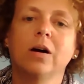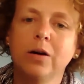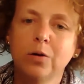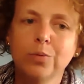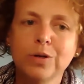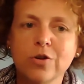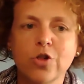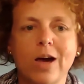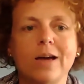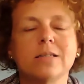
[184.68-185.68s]
I always
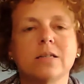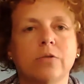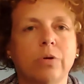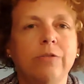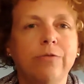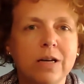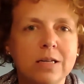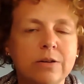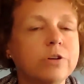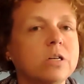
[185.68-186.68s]
suggest that
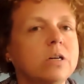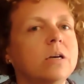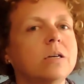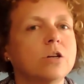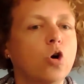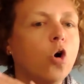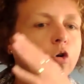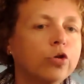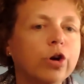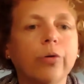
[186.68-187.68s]
reflexivity is an
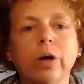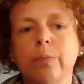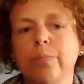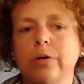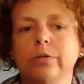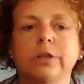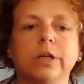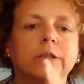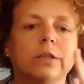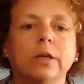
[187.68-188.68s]
ongoing
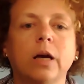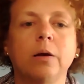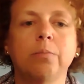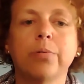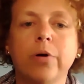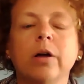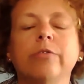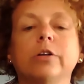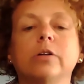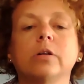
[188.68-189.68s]
process in
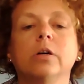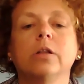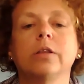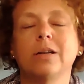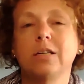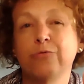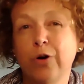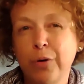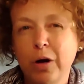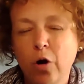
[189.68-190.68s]
private that is
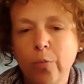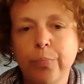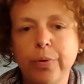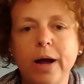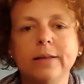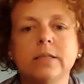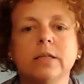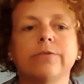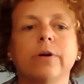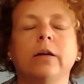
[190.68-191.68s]
very
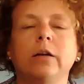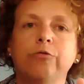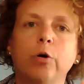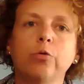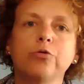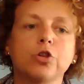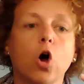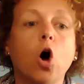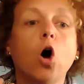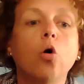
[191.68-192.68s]
comprehensive and involves the
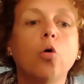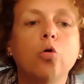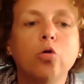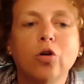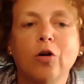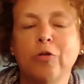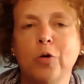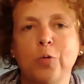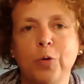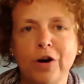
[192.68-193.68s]
whole of
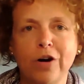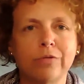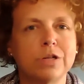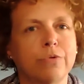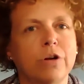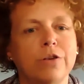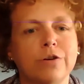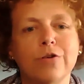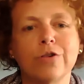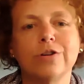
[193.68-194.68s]
who we are as
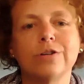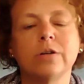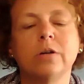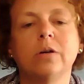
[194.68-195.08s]
researchers,